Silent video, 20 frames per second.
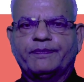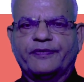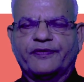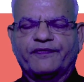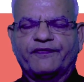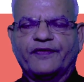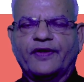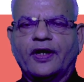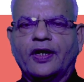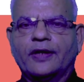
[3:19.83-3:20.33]

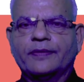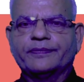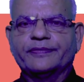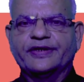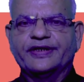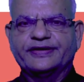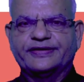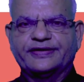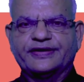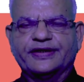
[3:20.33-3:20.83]
perform
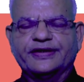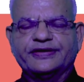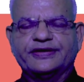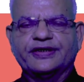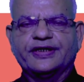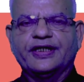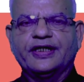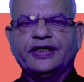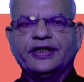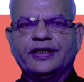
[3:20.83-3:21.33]
a
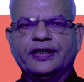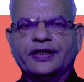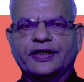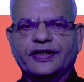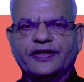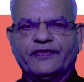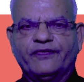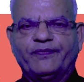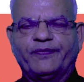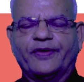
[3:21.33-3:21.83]
surgery
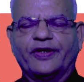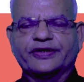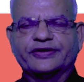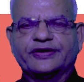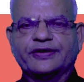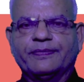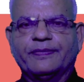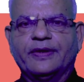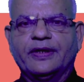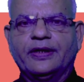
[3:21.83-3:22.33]
if
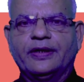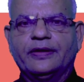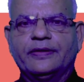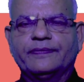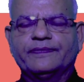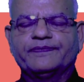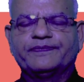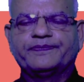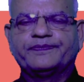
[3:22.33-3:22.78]
possible.